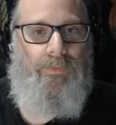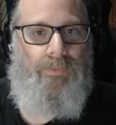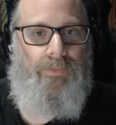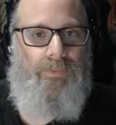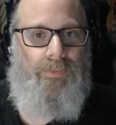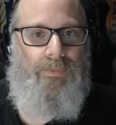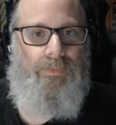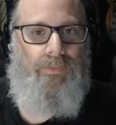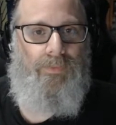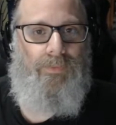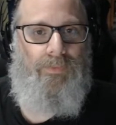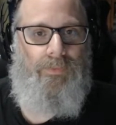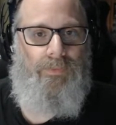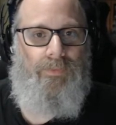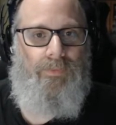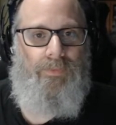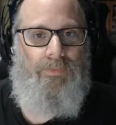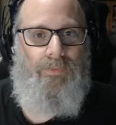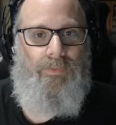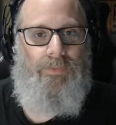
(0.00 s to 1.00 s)

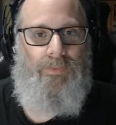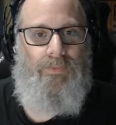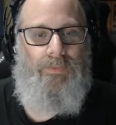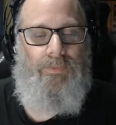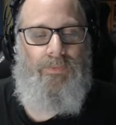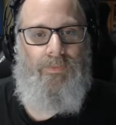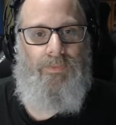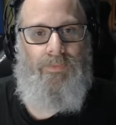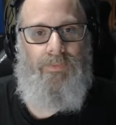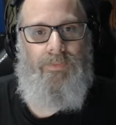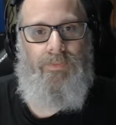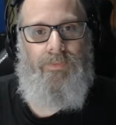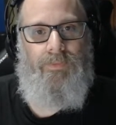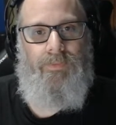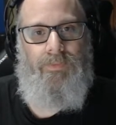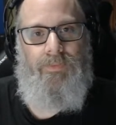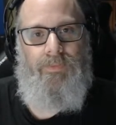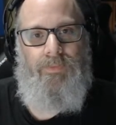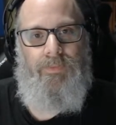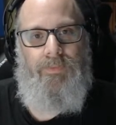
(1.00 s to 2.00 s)

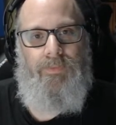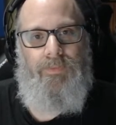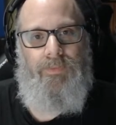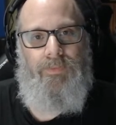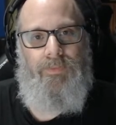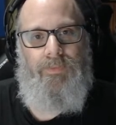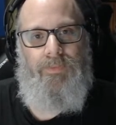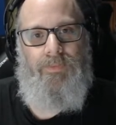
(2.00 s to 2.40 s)
[no speech]